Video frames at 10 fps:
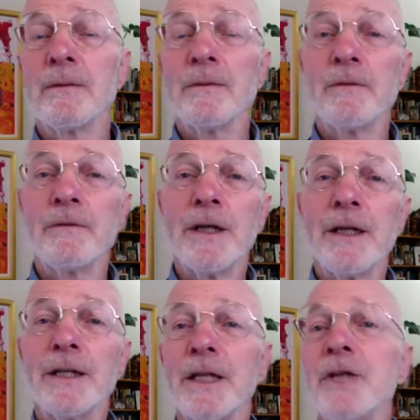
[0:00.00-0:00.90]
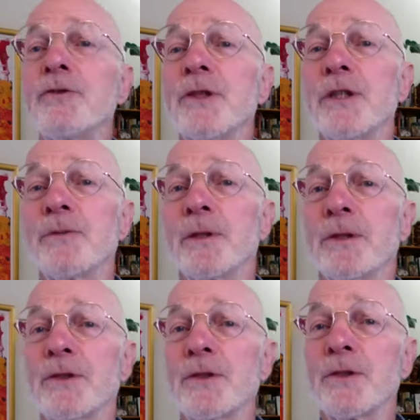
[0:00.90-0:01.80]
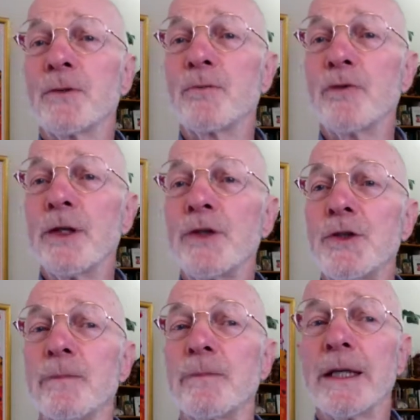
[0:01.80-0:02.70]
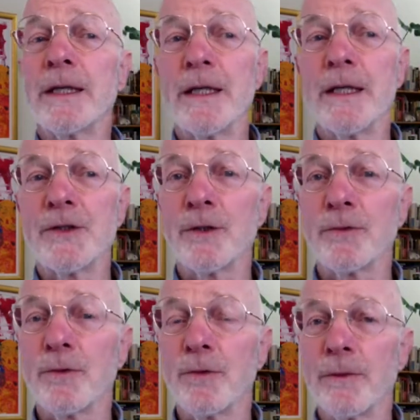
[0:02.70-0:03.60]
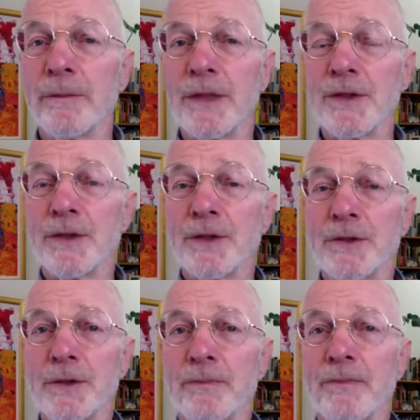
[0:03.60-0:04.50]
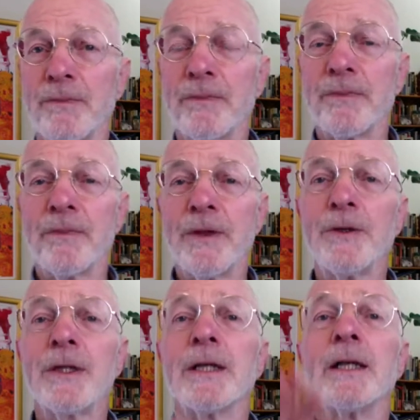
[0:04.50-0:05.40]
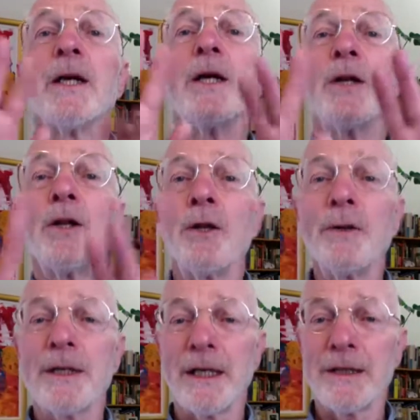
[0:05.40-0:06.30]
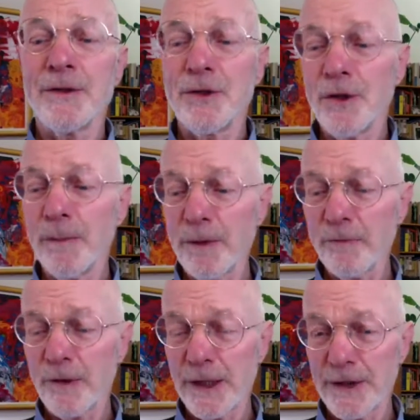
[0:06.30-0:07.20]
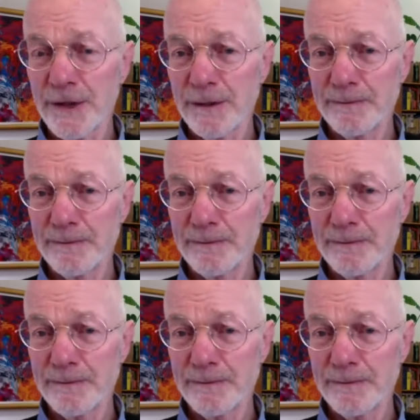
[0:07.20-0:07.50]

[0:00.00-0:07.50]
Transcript: find interesting spots to press your back against the floor and massage it. Okay, lower down, stop and rest.